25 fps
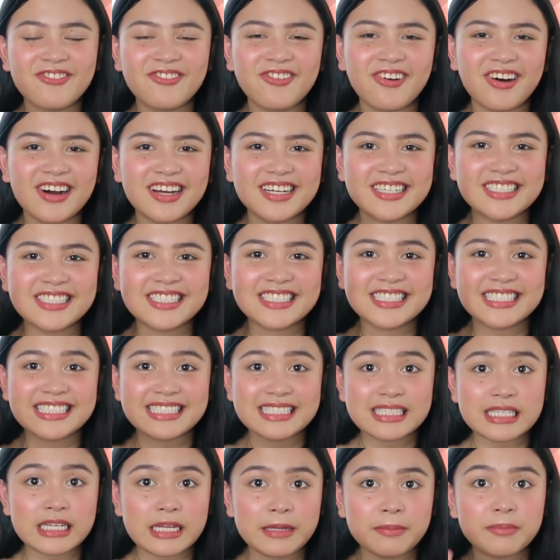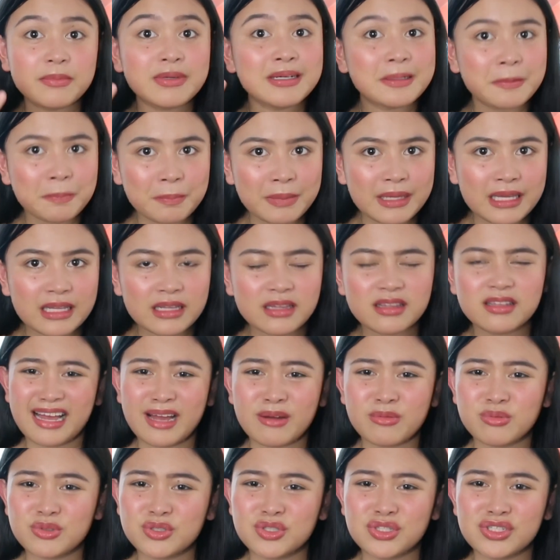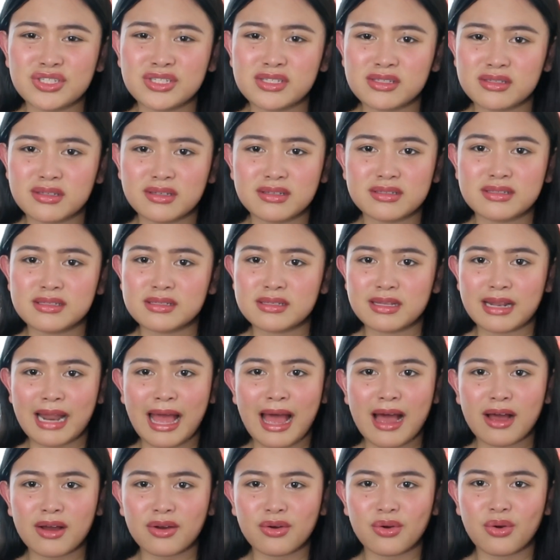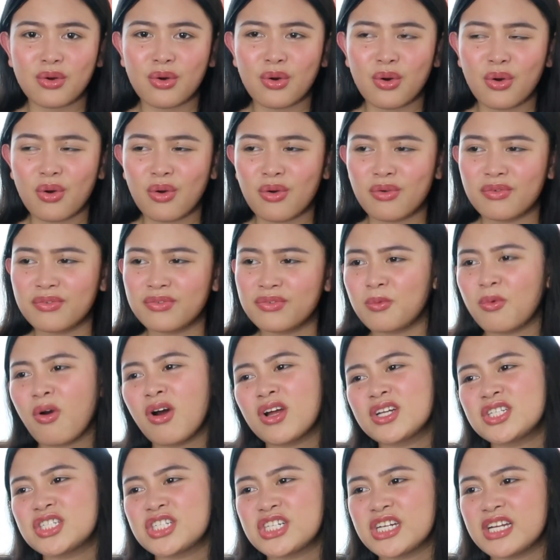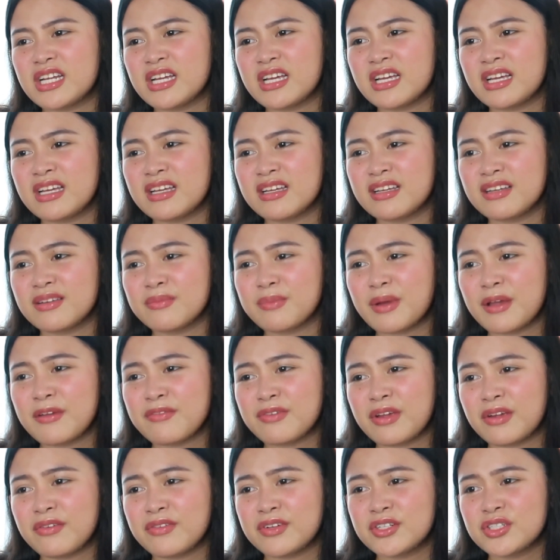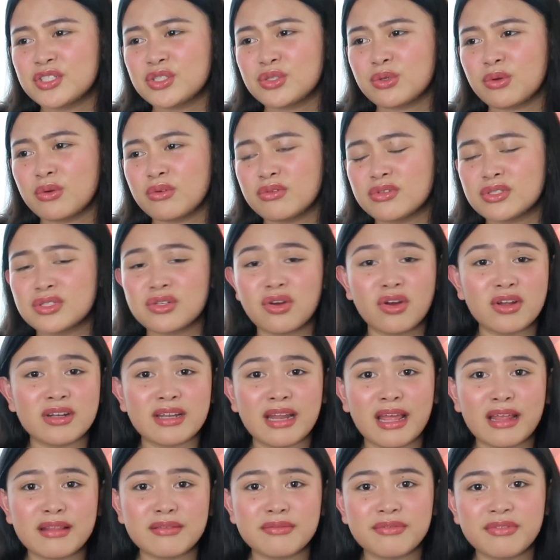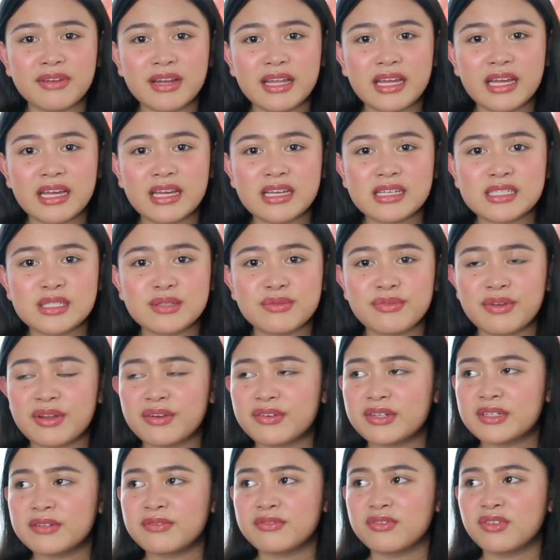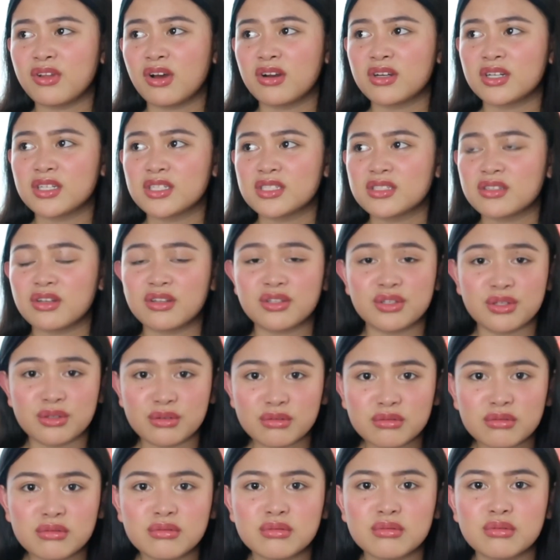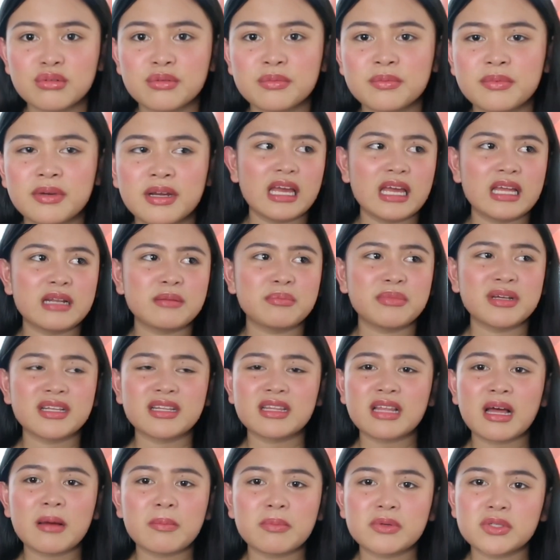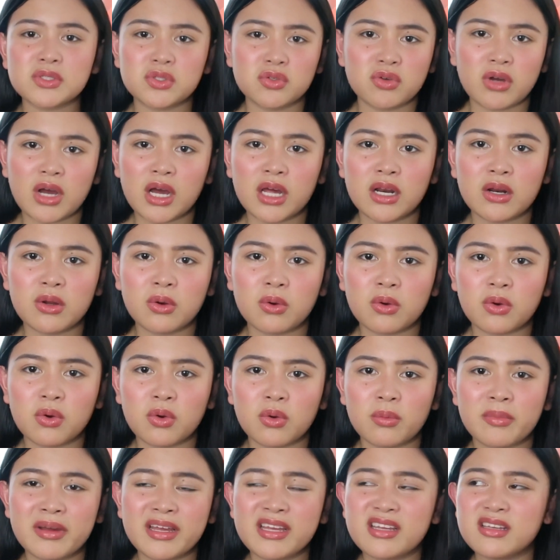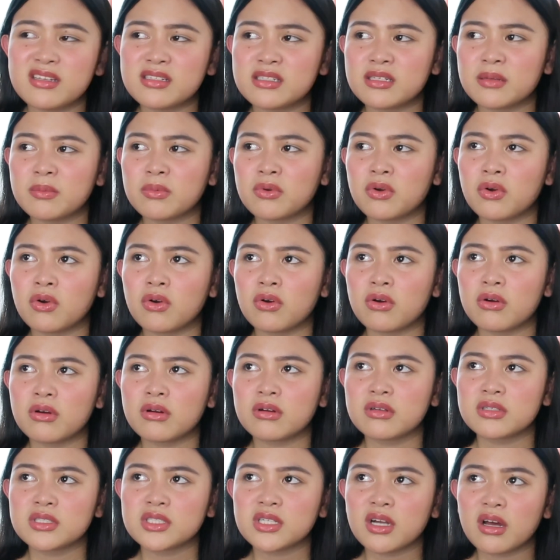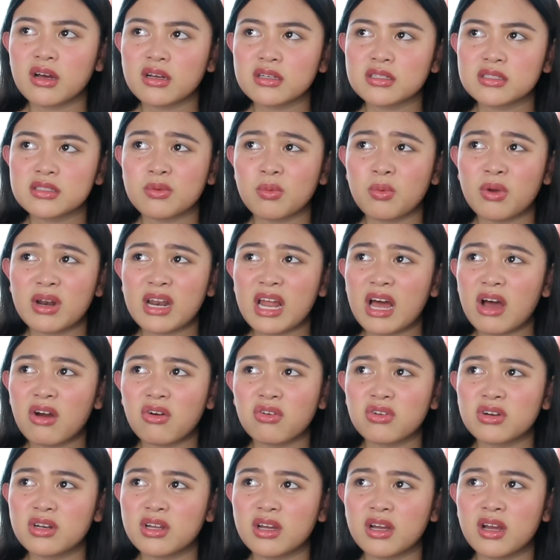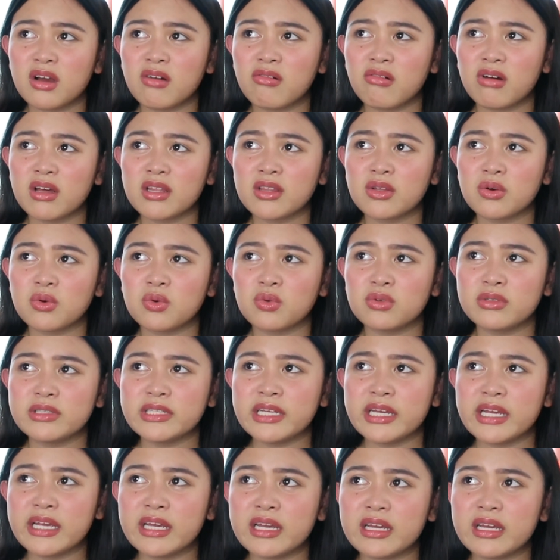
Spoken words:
watch, sleep, repeat. I would just slack off watching my favorite shows on Netflix, favorite vloggers on YouTube. And matapos yung araw ko, may isip ko, shucks, wala akong nagawa the whole day.